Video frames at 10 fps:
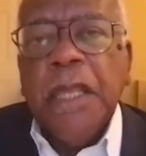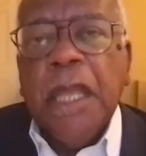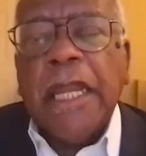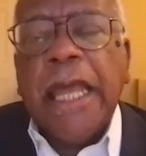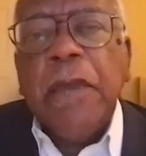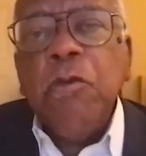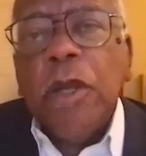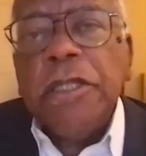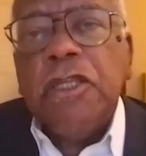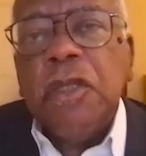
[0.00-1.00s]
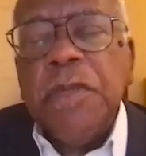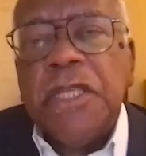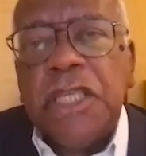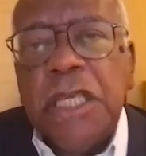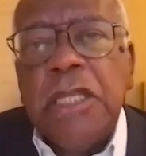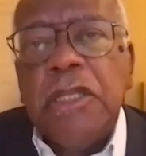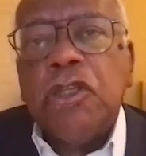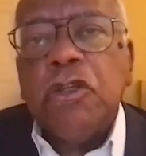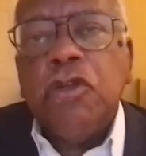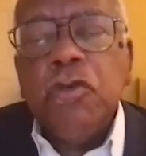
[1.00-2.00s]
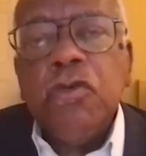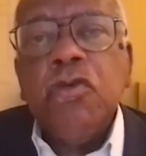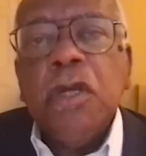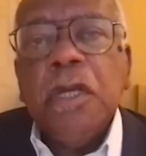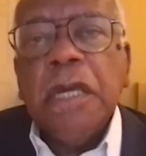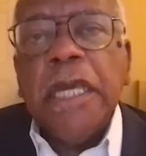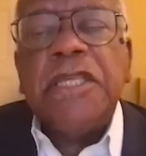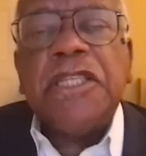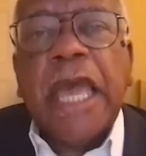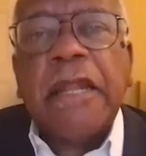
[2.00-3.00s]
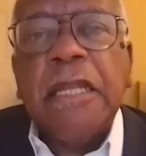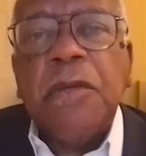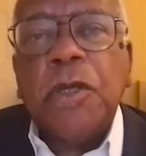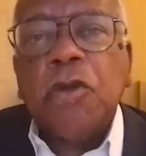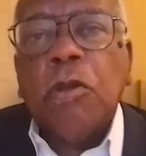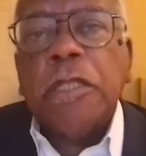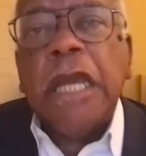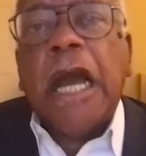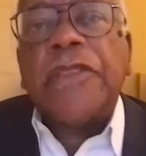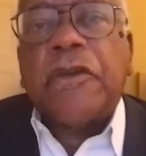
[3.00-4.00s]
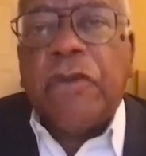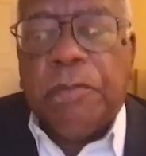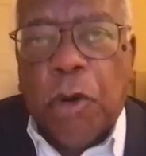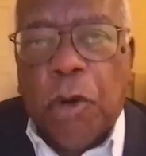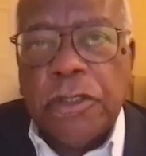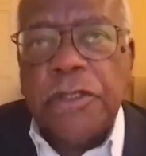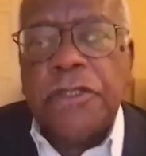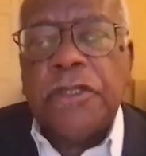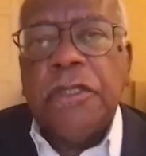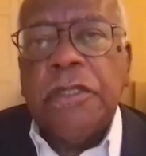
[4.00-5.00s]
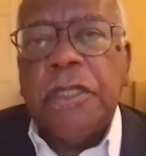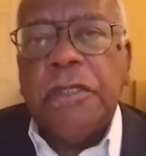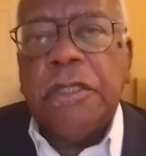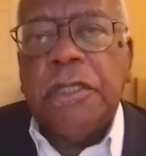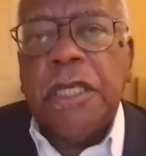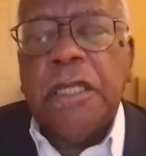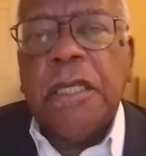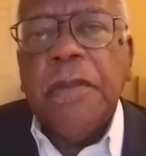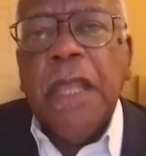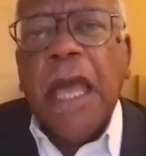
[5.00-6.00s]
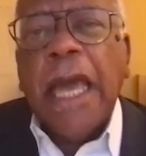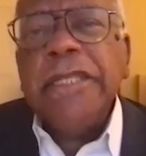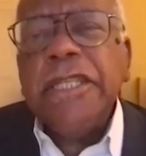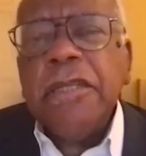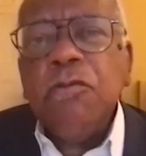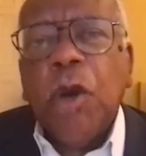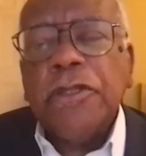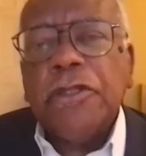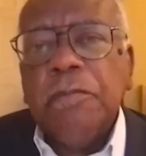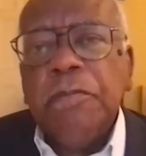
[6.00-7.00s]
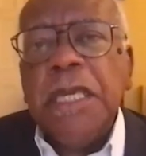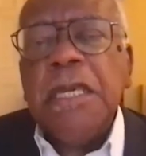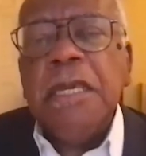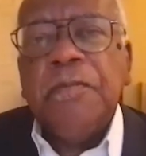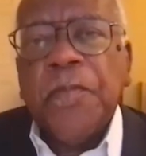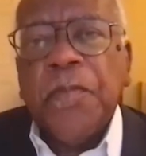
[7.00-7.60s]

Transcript: And I wanted to be seen to do exactly what all the other reporters did. I didn't want to be